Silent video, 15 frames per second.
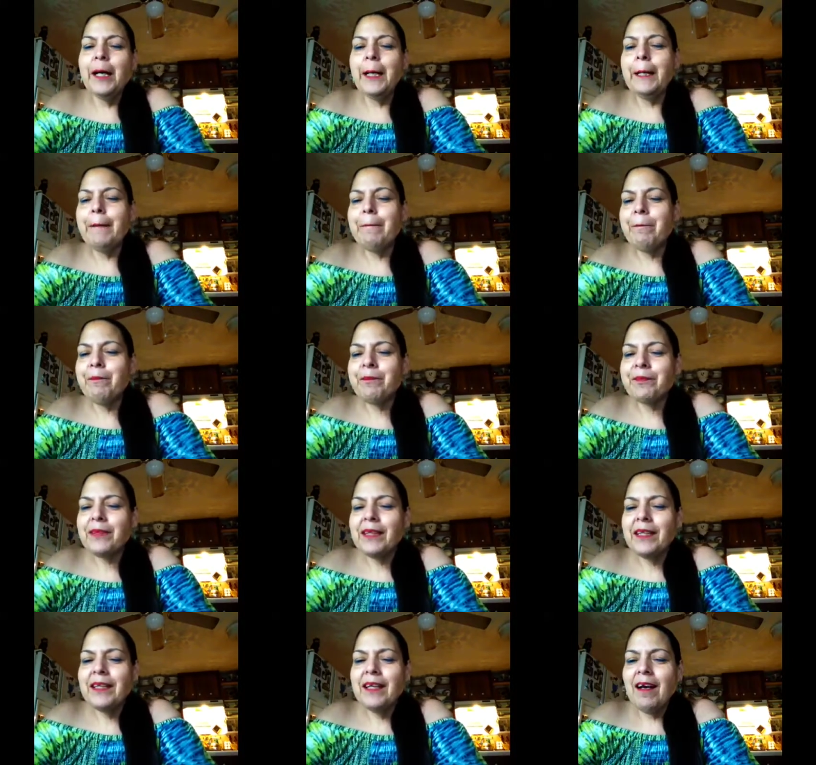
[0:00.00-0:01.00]
uh,
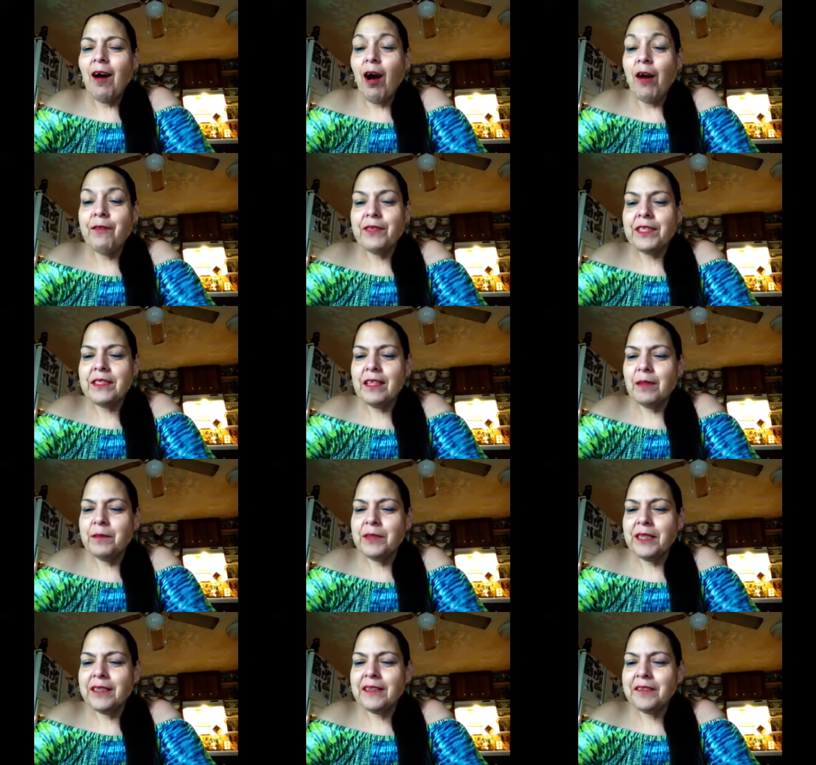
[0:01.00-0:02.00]
off the
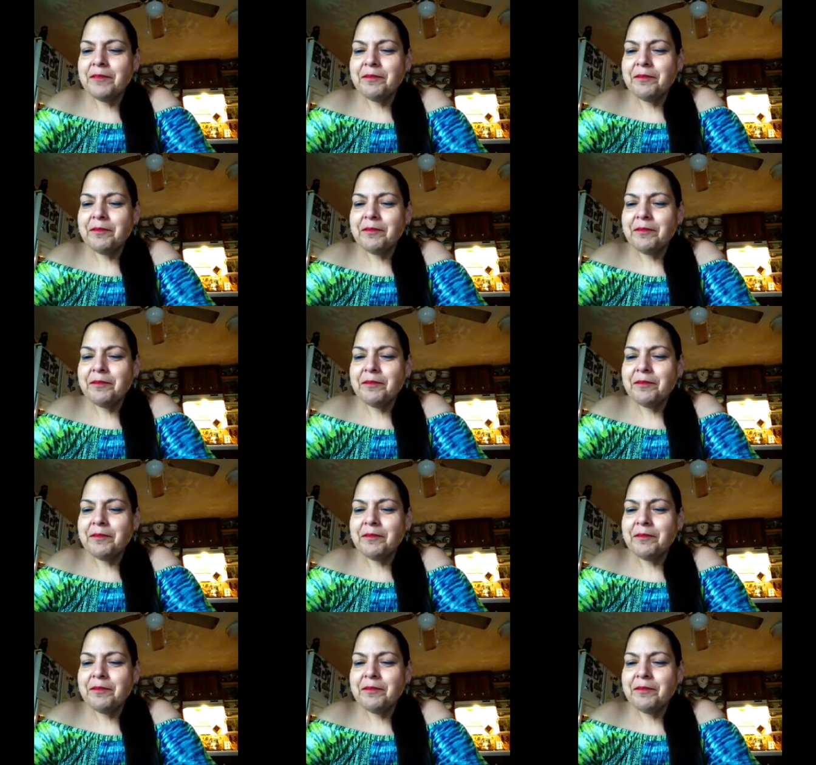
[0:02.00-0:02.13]
subject.